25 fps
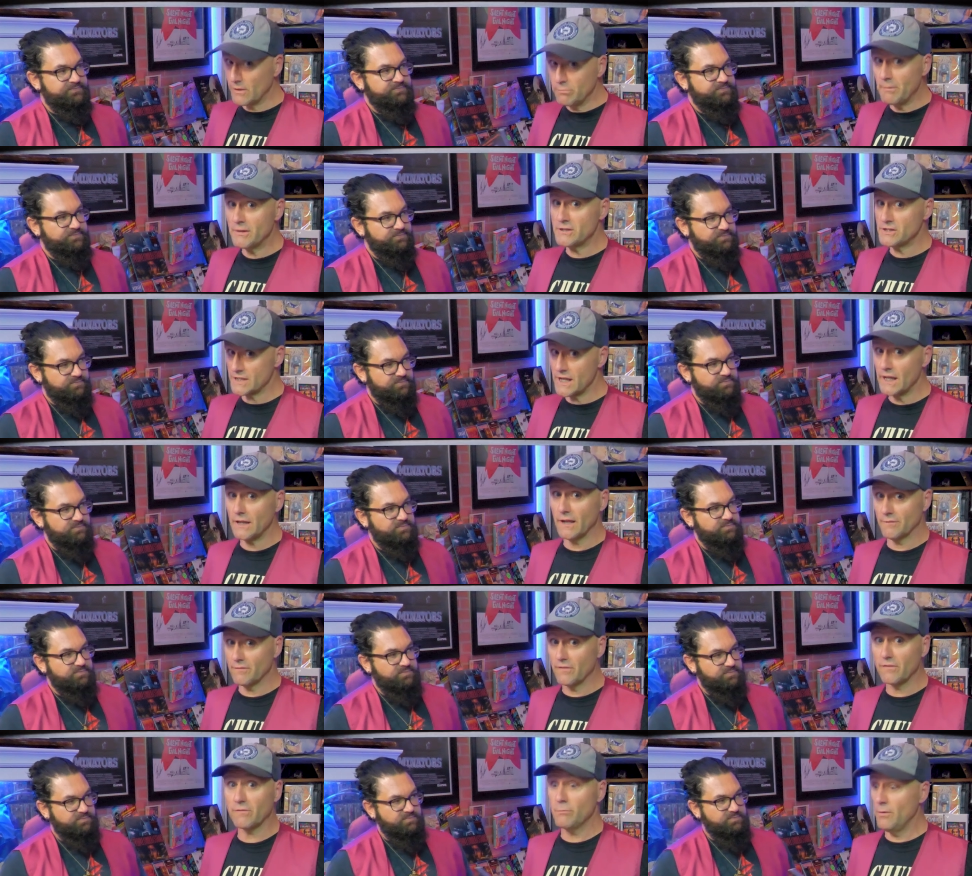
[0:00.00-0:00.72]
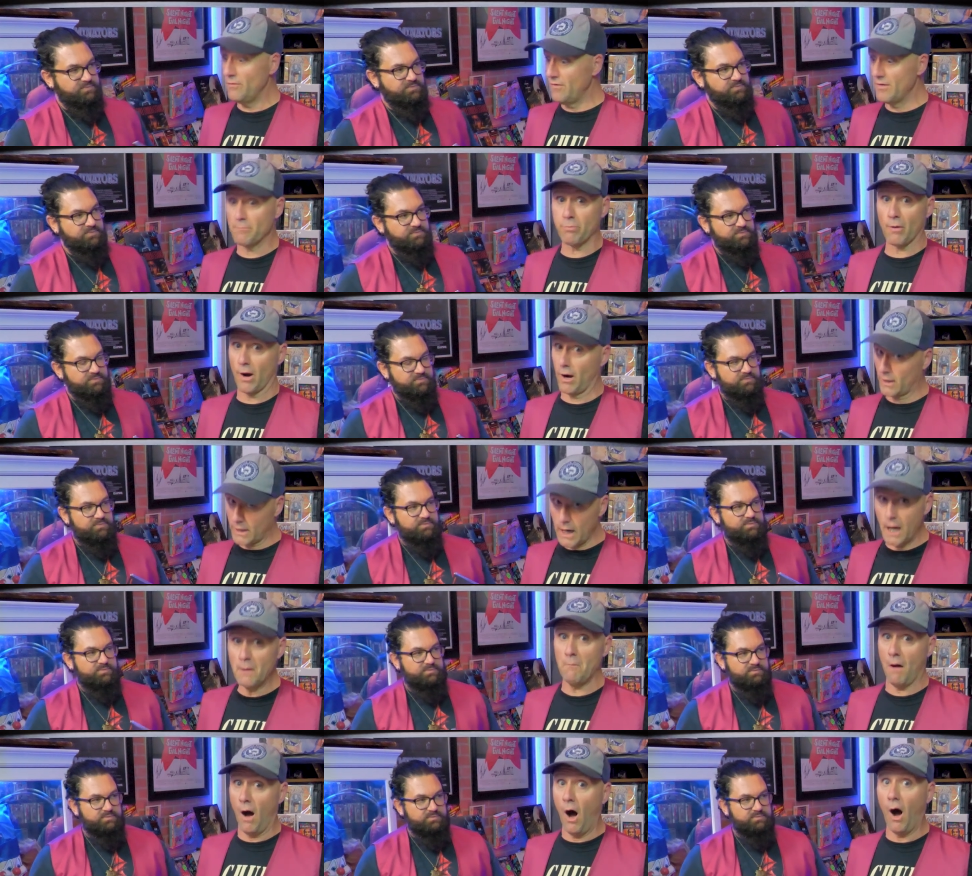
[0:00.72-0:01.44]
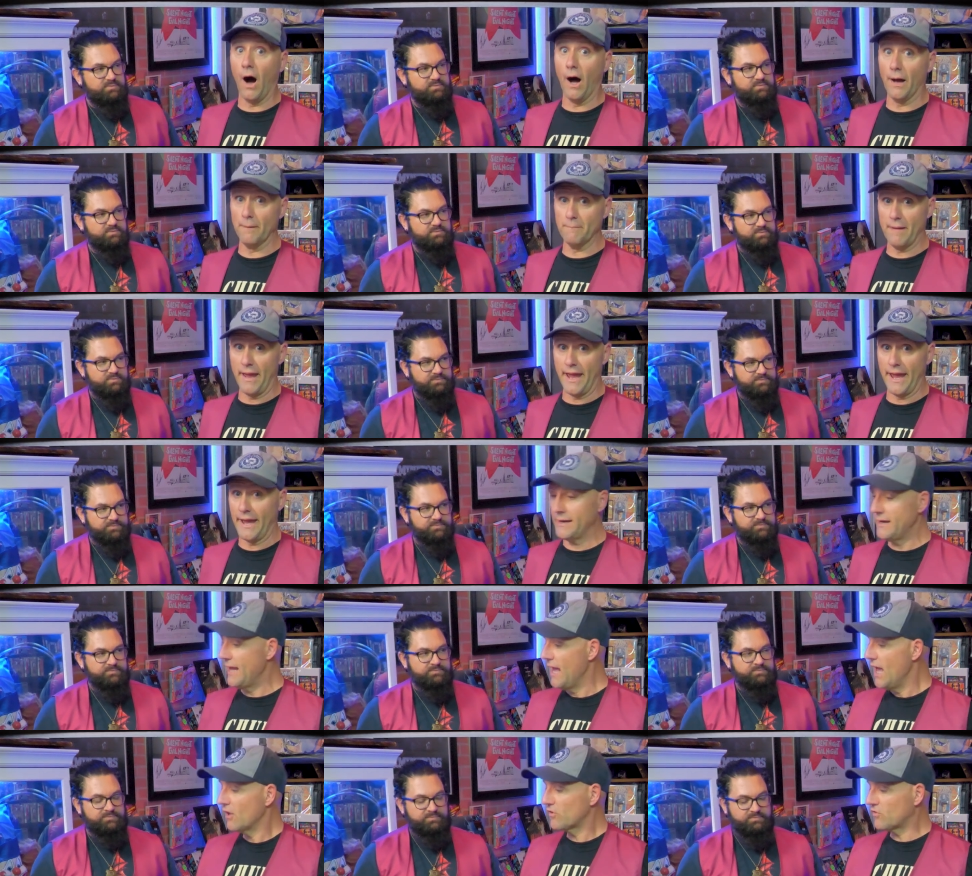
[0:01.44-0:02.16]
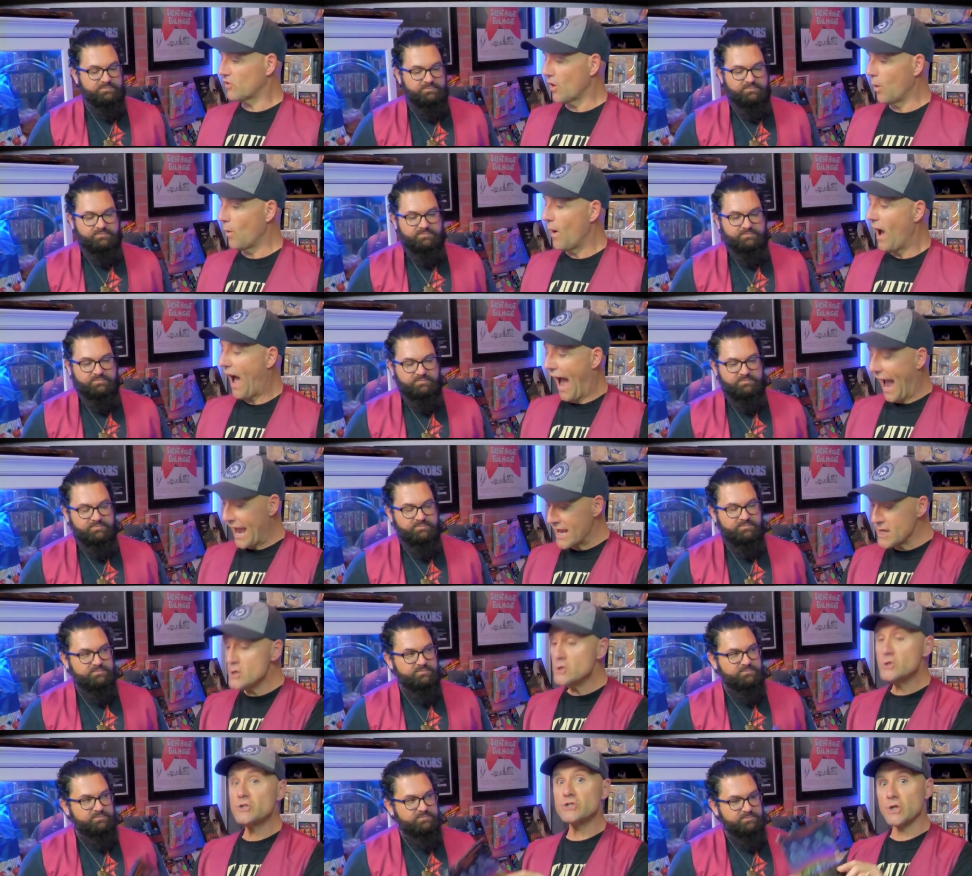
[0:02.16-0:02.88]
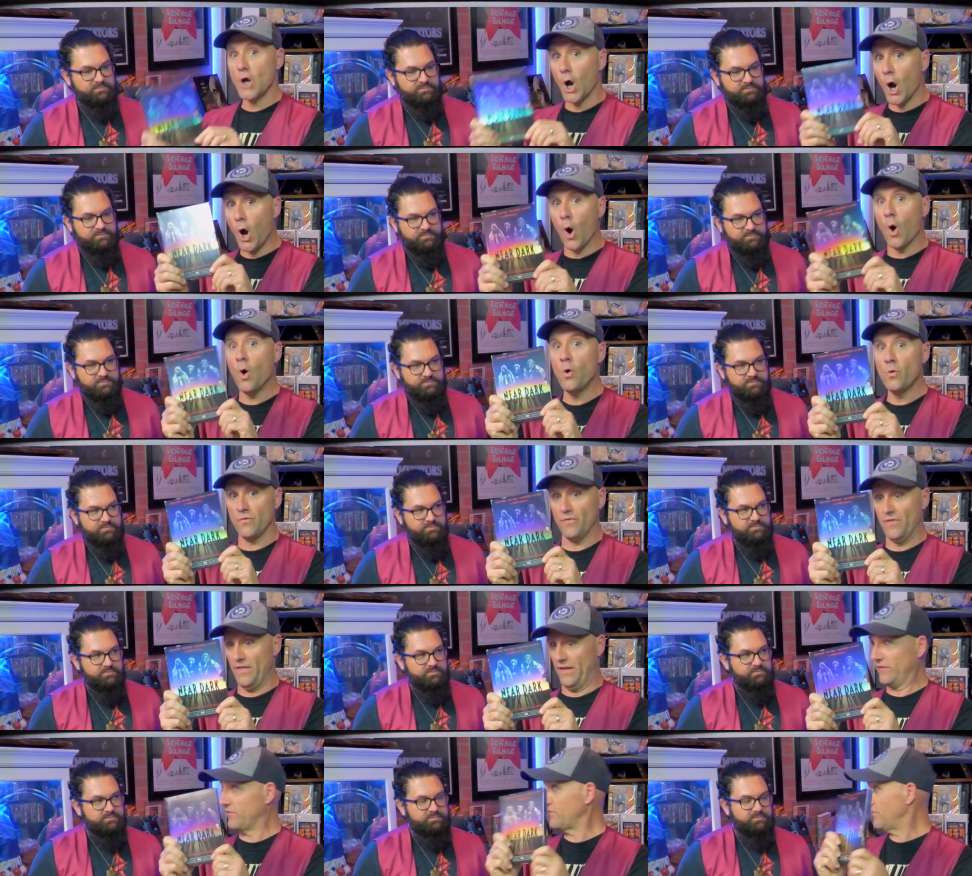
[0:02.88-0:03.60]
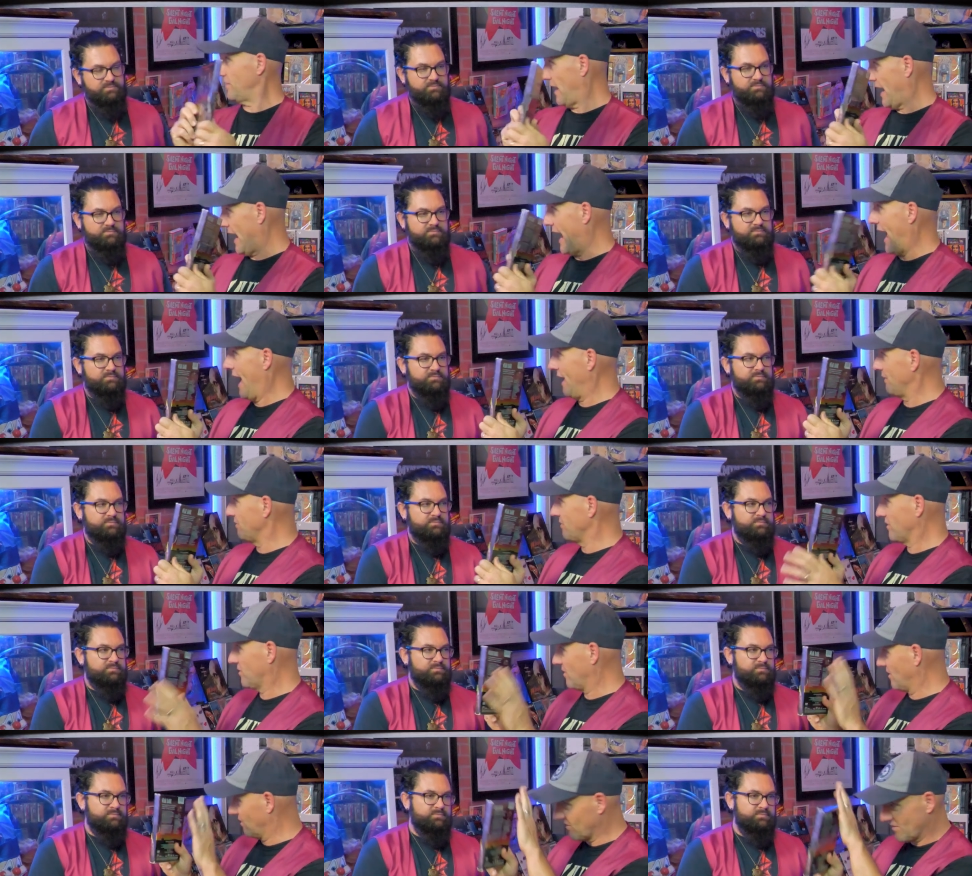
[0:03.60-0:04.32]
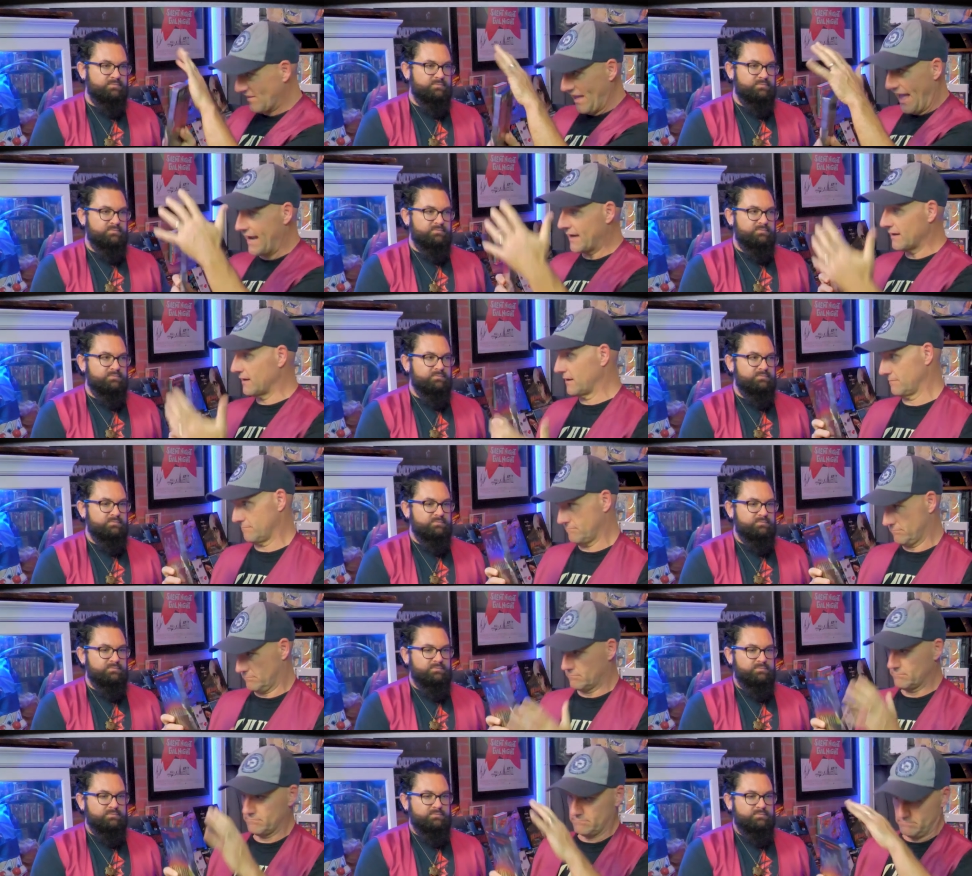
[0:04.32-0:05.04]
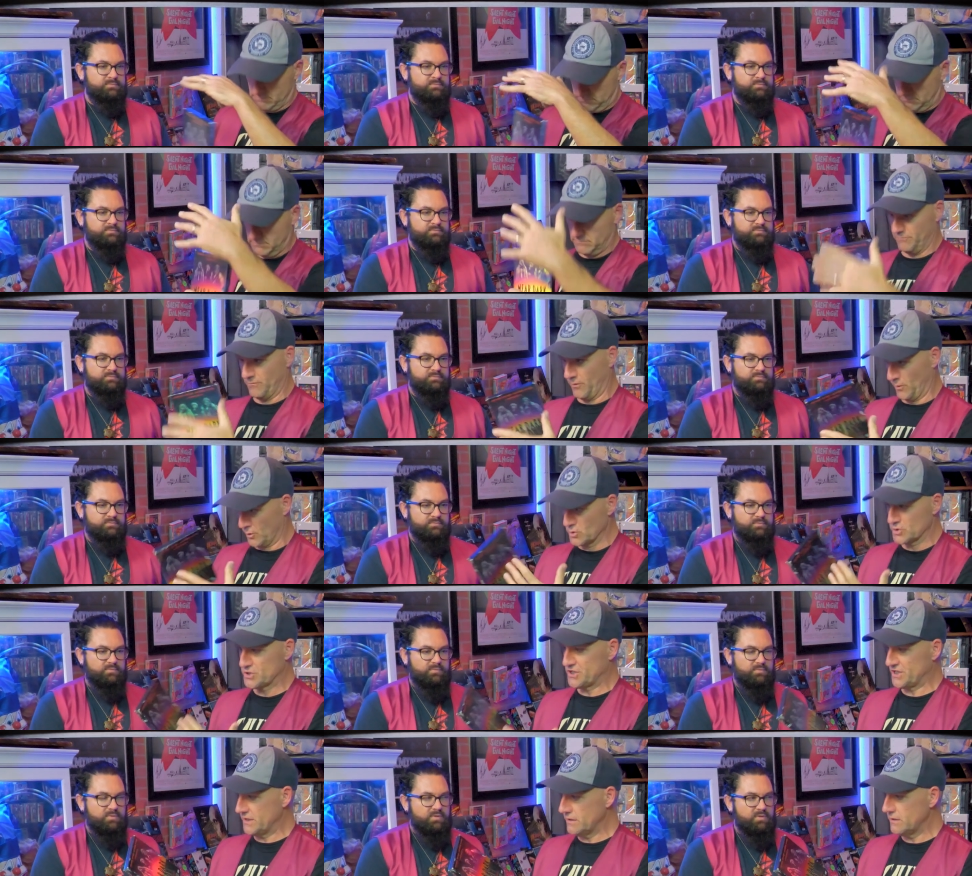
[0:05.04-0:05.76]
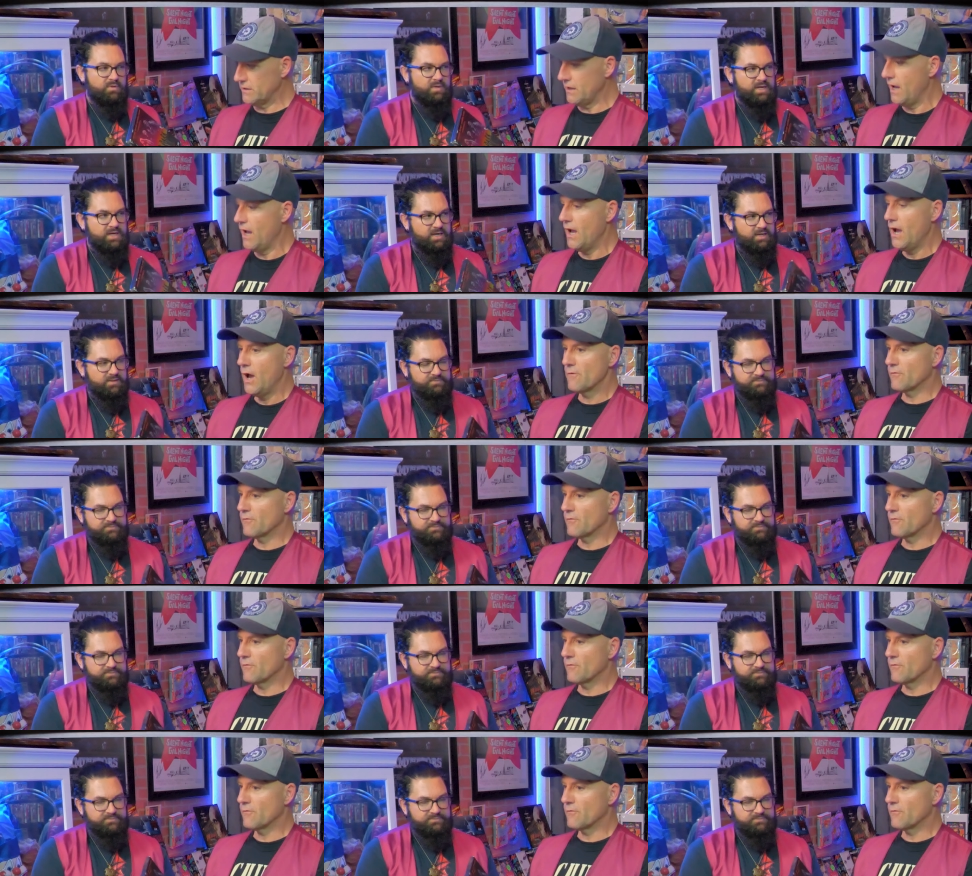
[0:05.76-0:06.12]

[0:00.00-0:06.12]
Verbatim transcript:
Speaker 1: as much as I love this movie, bro, come on, man. Mm-hmm. So I used to own this. I had this exact version yeah.